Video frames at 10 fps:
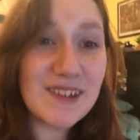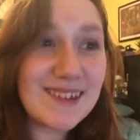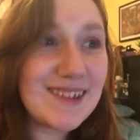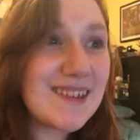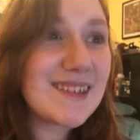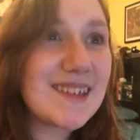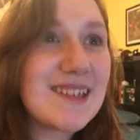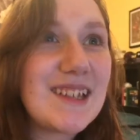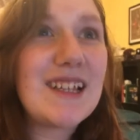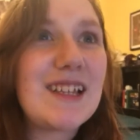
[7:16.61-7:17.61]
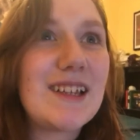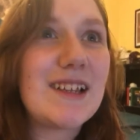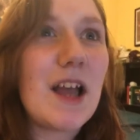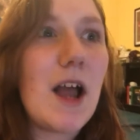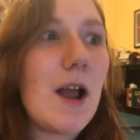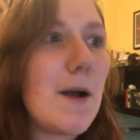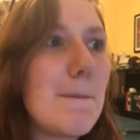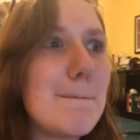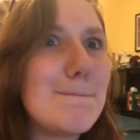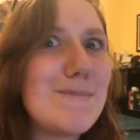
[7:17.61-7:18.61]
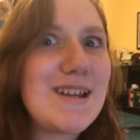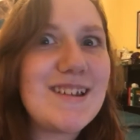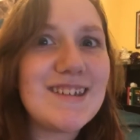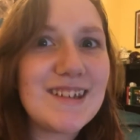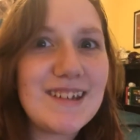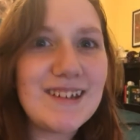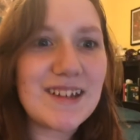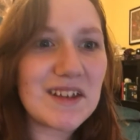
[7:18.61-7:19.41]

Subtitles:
This is amazing